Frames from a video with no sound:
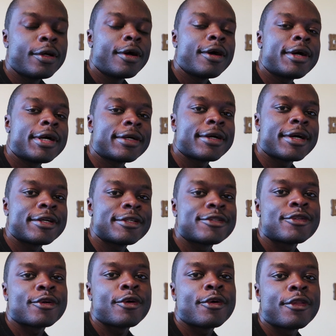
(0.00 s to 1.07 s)
Alright
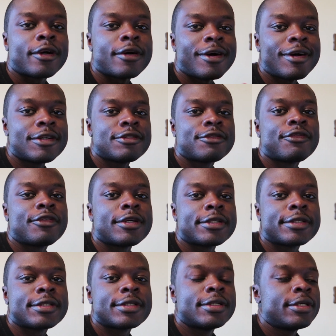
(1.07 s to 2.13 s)
guys, so the car is
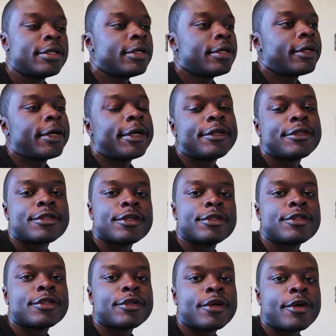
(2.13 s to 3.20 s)
fixed and it's
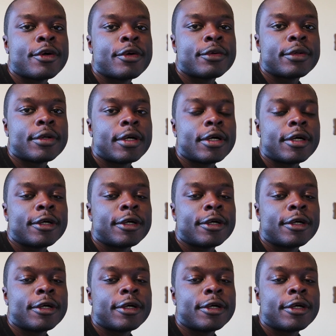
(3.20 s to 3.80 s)
good to go.